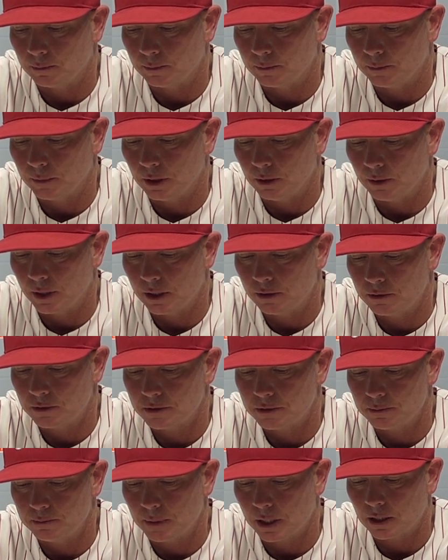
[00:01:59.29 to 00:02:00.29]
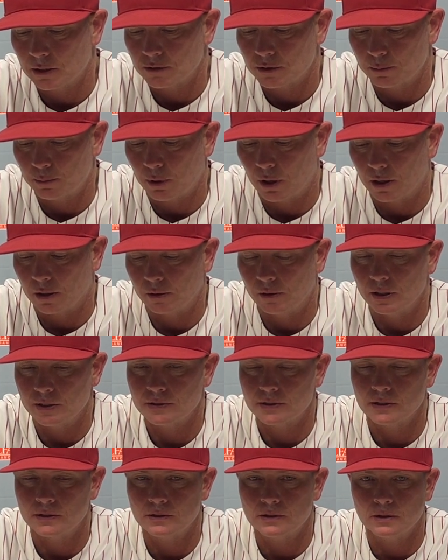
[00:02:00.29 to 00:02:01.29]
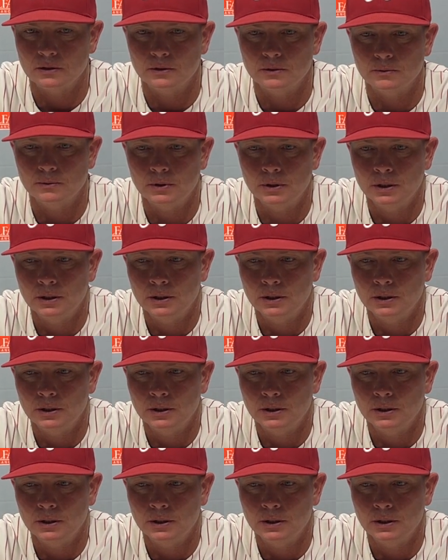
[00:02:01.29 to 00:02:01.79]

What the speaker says: you know, Andrew's making some progress. He's still